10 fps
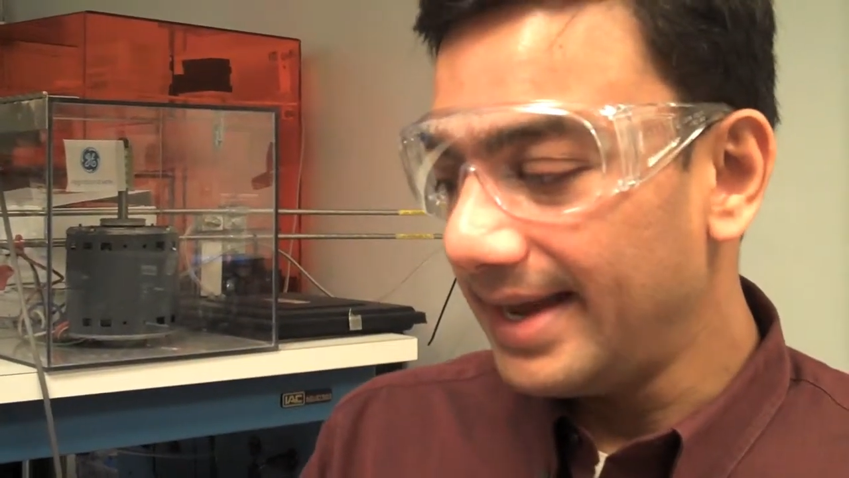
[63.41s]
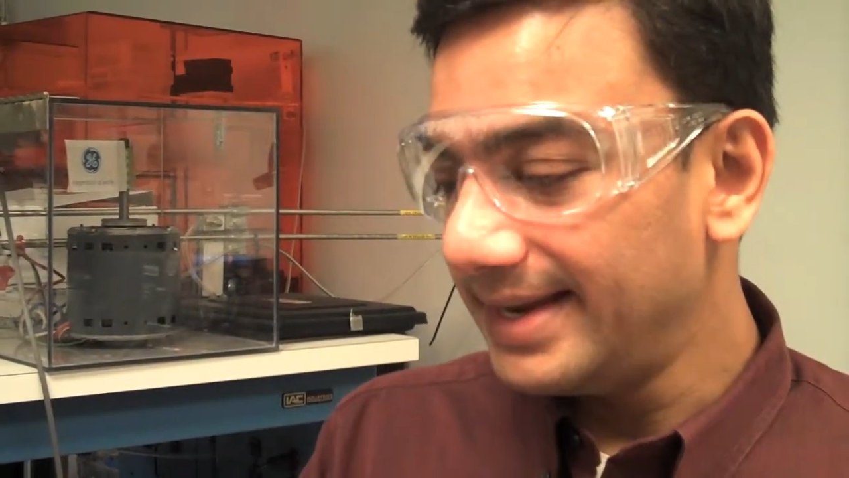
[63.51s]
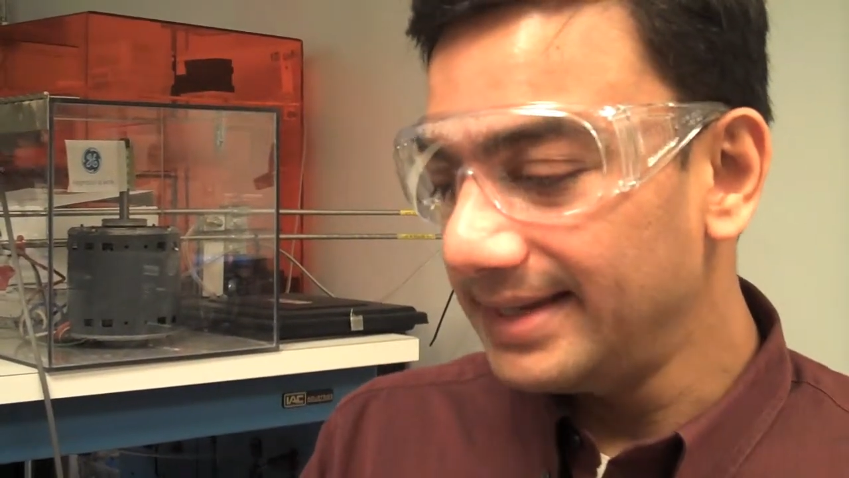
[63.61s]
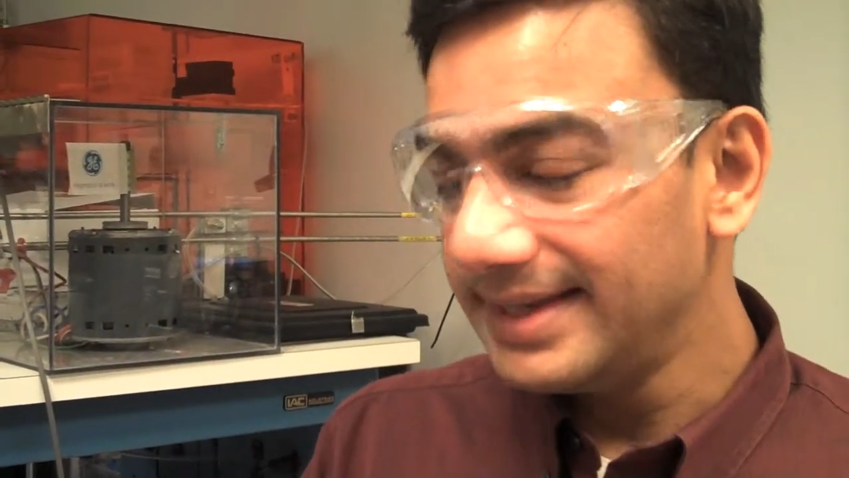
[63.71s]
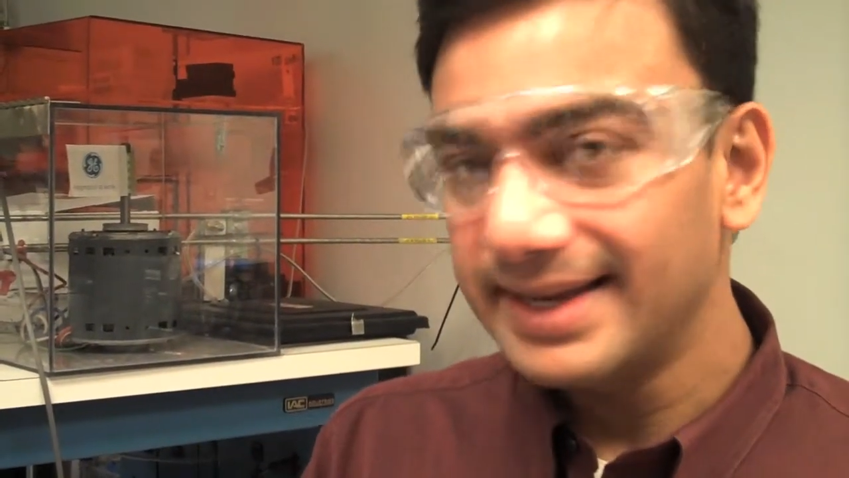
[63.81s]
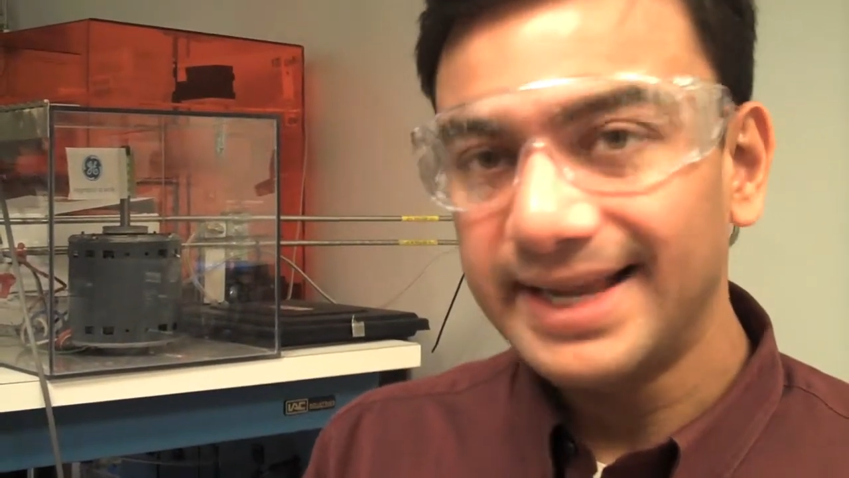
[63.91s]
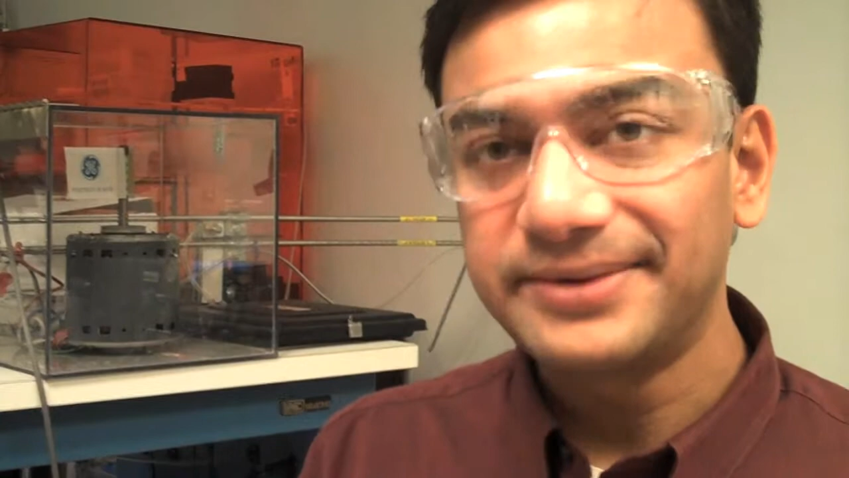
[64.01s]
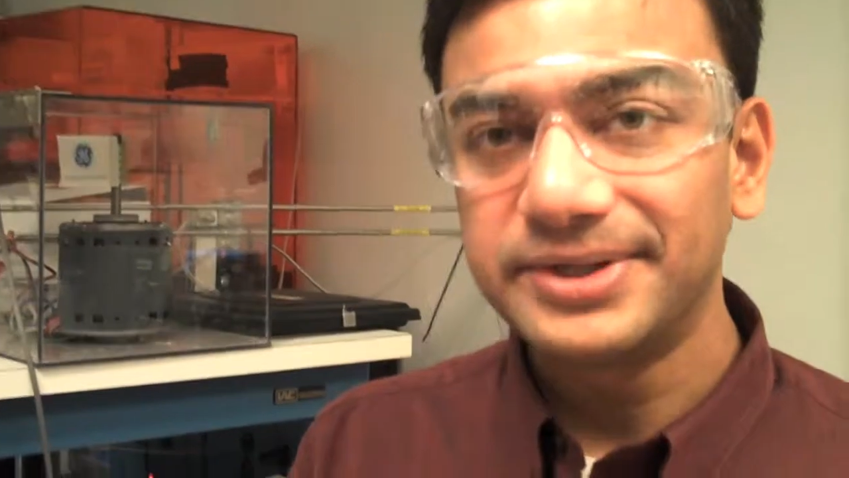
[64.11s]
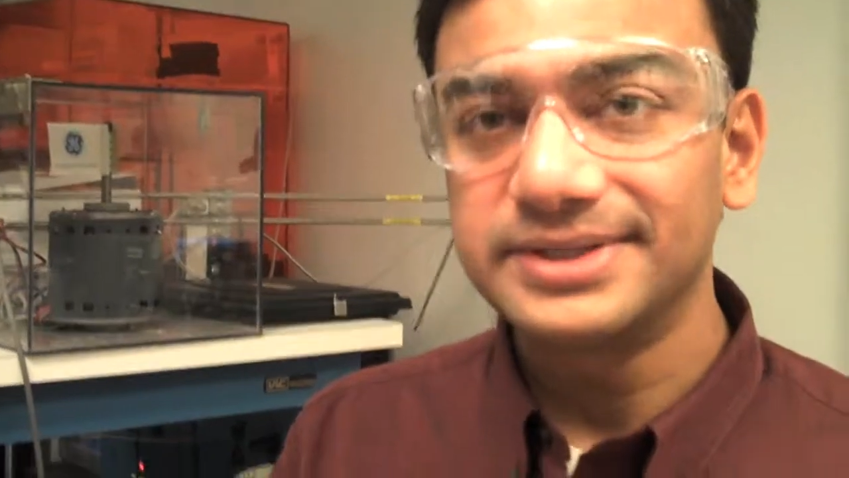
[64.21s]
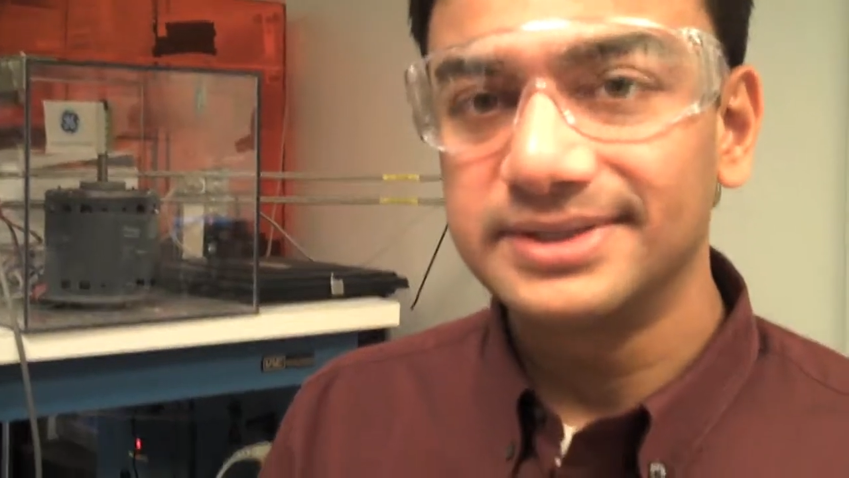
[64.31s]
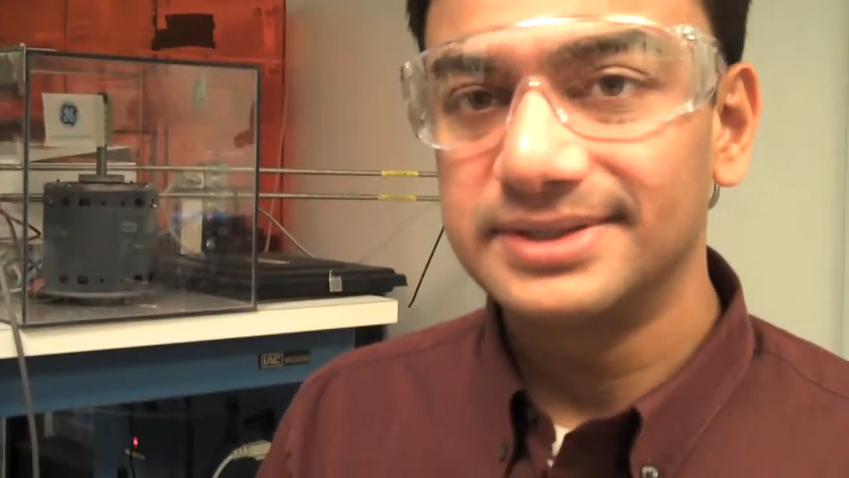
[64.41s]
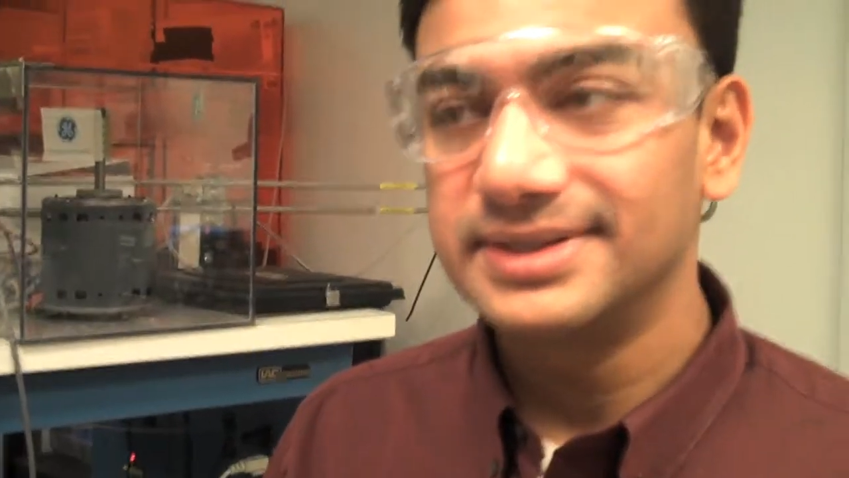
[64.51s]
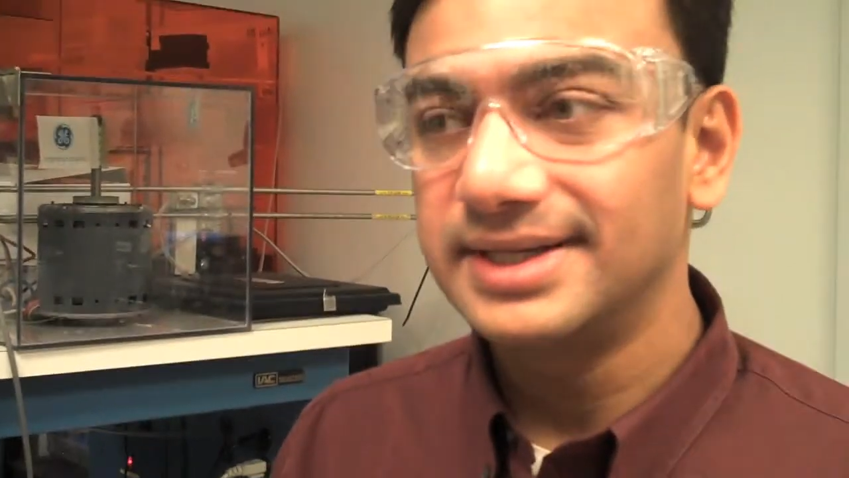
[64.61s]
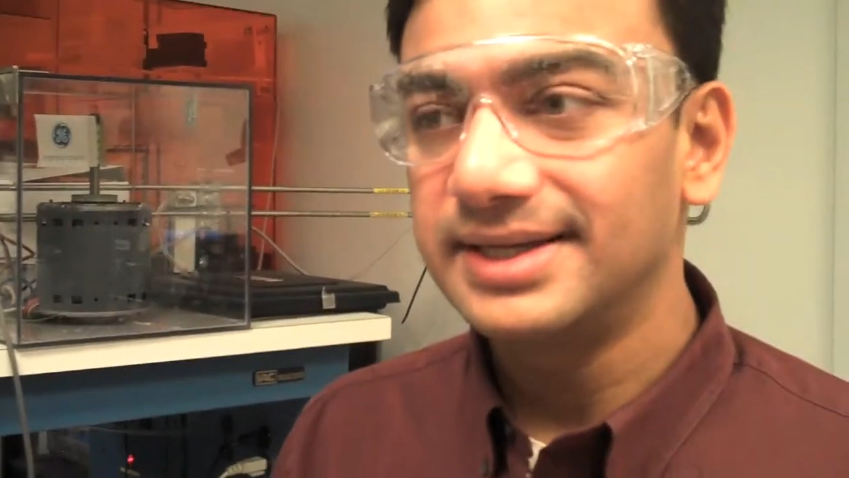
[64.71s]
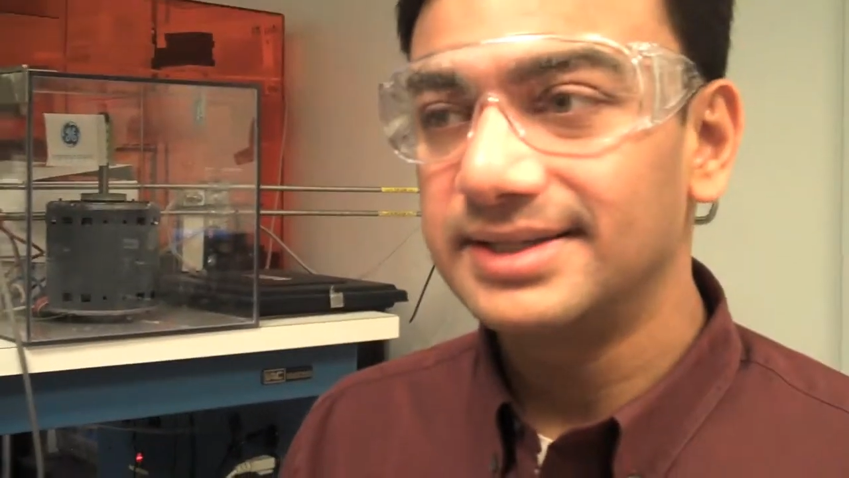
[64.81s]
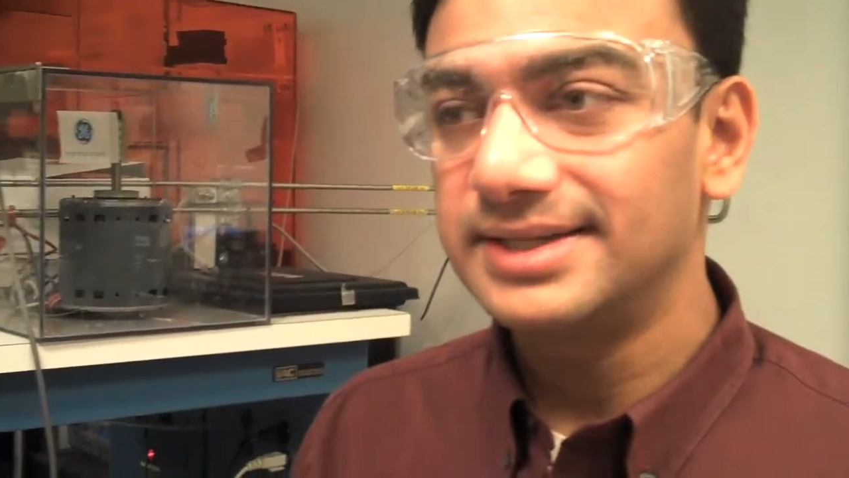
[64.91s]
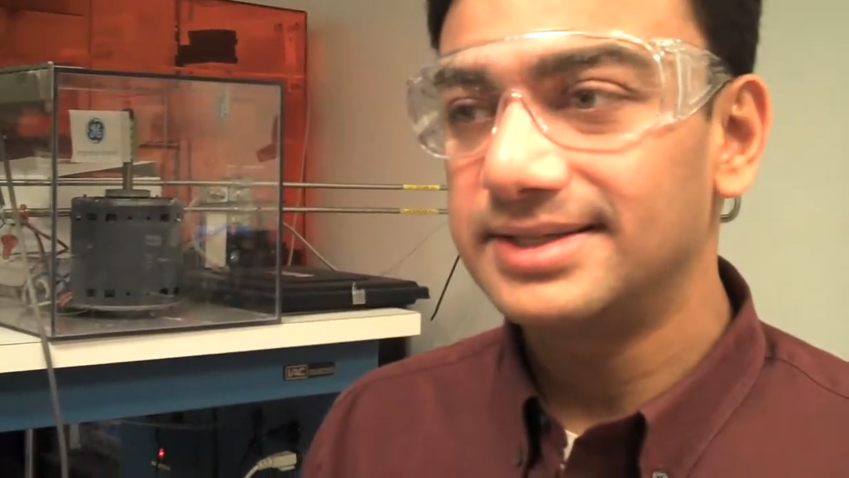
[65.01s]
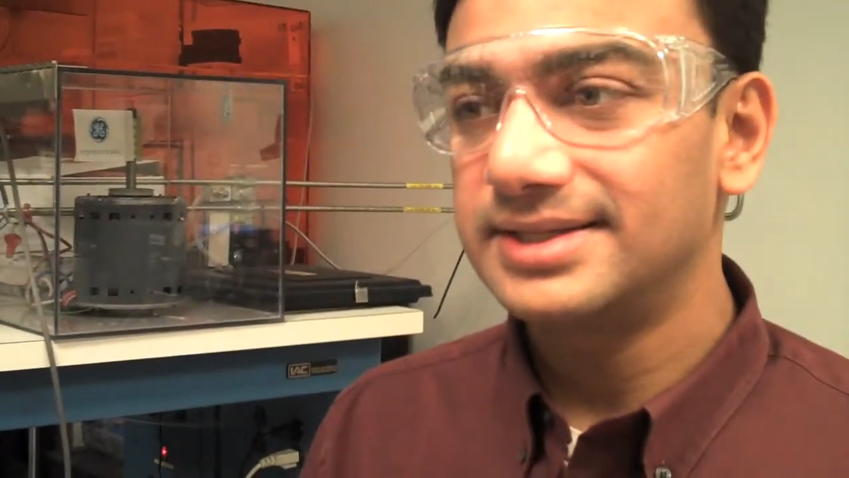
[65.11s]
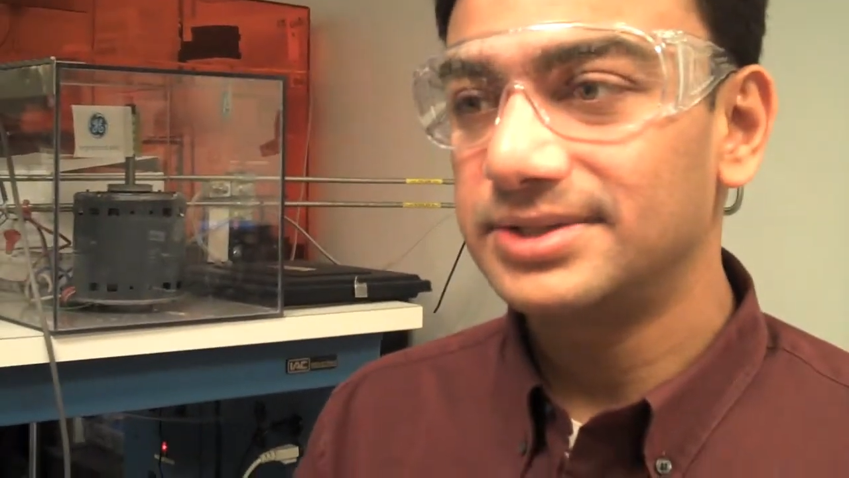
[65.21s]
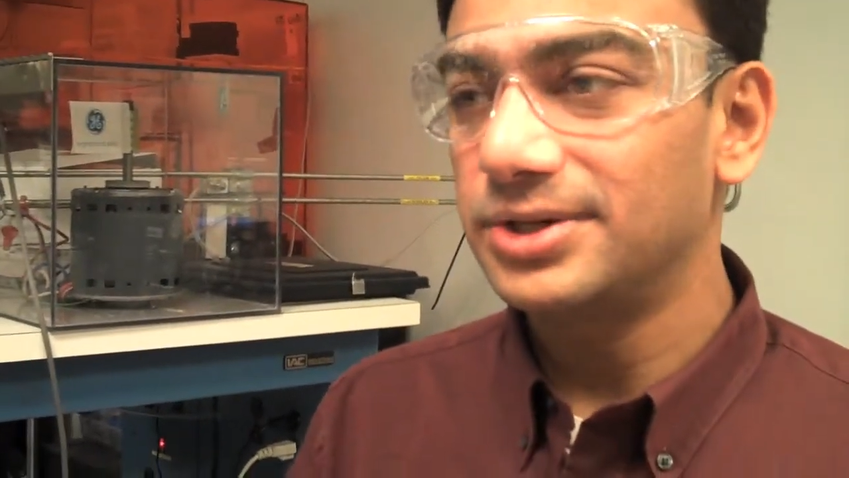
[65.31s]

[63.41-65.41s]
anything electrical has